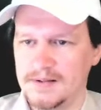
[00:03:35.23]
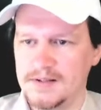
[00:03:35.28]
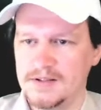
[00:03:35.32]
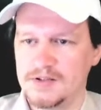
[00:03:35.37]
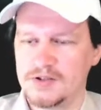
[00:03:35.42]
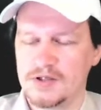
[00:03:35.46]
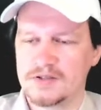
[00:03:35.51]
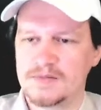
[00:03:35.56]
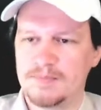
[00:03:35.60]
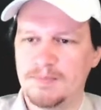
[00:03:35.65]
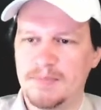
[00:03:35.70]
He
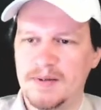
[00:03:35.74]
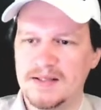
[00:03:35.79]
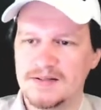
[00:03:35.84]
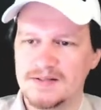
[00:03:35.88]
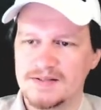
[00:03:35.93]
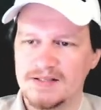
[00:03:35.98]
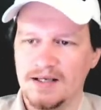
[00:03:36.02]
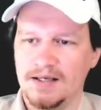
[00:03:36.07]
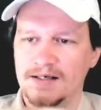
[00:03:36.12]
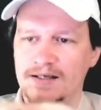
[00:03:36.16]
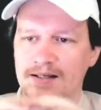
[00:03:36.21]
just
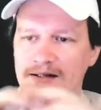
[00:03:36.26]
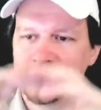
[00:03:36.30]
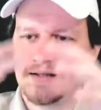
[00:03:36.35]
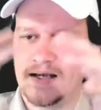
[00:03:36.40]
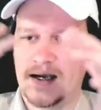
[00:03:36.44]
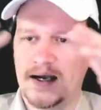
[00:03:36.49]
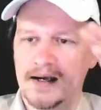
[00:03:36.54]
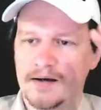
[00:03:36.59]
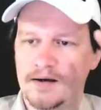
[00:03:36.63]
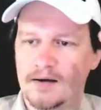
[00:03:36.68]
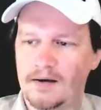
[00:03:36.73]
builds an
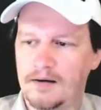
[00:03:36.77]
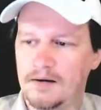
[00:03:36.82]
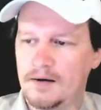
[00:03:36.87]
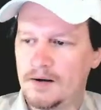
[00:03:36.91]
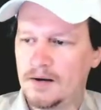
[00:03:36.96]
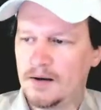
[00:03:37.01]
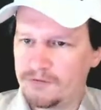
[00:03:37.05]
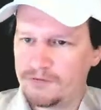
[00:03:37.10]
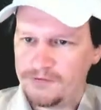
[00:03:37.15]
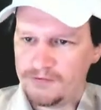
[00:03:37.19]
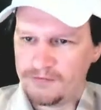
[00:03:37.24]
entire
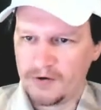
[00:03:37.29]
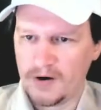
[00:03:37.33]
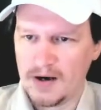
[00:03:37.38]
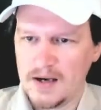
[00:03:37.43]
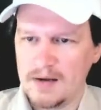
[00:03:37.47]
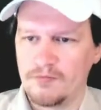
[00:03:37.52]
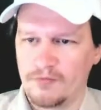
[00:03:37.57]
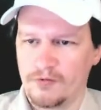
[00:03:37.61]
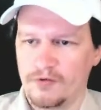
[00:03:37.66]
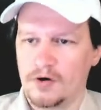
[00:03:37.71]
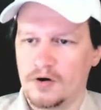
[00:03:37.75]

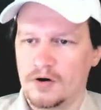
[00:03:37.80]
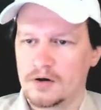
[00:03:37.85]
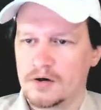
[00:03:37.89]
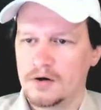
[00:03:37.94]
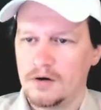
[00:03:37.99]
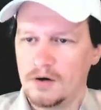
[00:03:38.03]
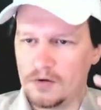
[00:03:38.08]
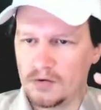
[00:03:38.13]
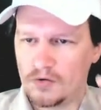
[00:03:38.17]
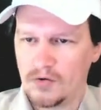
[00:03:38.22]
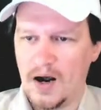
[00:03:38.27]

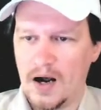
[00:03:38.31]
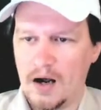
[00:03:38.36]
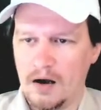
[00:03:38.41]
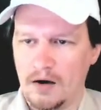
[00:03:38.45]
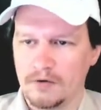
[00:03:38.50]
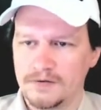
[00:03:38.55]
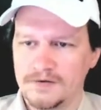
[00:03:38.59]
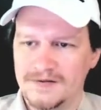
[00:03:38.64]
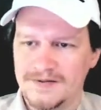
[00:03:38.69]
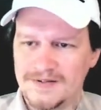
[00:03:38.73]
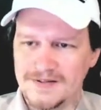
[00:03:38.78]
framework
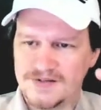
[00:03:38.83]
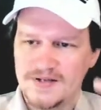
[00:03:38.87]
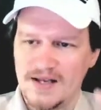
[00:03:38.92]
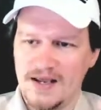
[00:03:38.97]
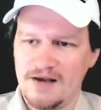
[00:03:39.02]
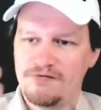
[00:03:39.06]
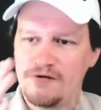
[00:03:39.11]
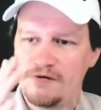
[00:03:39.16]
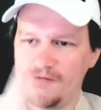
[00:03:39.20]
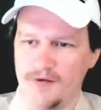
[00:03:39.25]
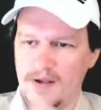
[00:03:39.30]
around this
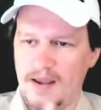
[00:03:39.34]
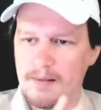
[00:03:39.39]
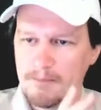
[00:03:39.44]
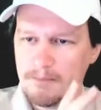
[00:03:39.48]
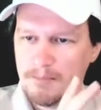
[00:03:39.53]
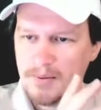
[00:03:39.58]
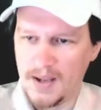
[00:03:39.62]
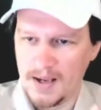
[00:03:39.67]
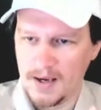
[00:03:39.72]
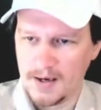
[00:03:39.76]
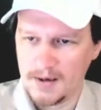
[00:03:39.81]

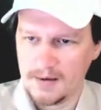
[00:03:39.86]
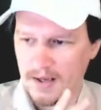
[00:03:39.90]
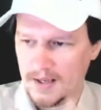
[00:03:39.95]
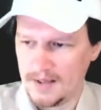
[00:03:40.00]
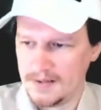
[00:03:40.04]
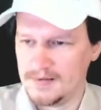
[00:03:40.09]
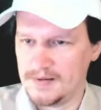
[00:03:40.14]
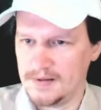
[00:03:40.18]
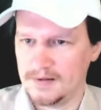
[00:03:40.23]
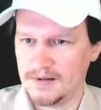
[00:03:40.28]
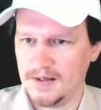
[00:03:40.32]
ffmpeg
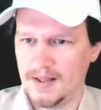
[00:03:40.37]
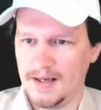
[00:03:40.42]
add-in.